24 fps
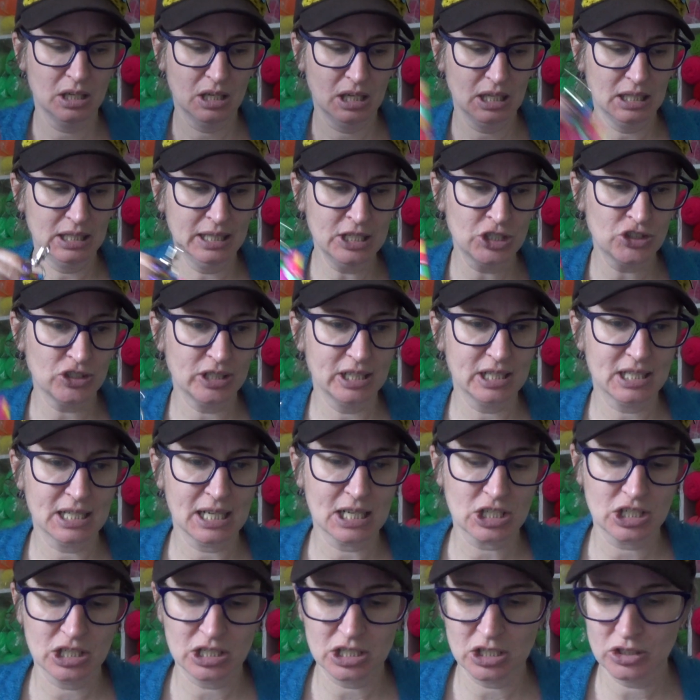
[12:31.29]
literally
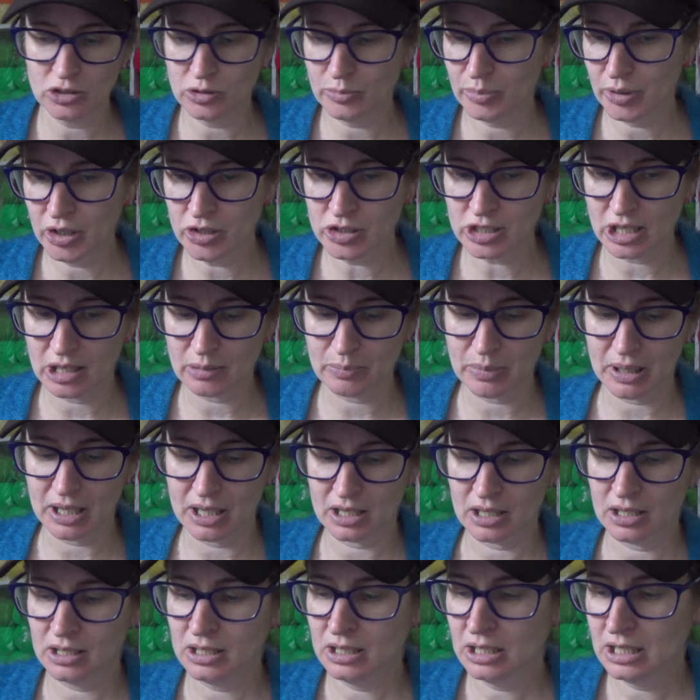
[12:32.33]
attach it to your project
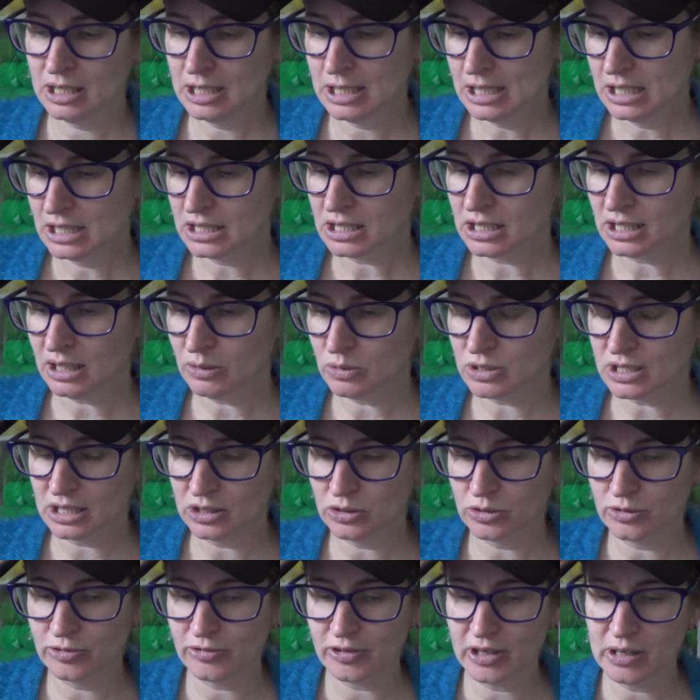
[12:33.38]
bag. So that was a
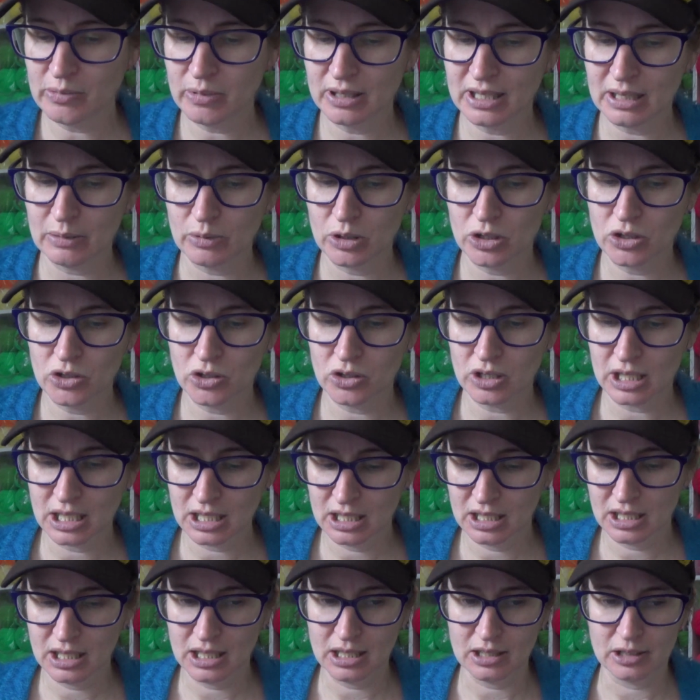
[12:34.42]
little freebie that we got
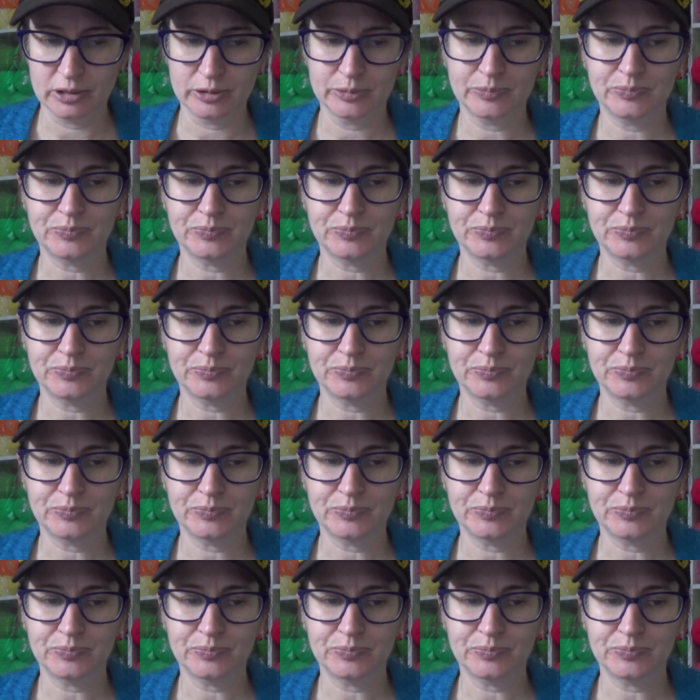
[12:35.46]
in our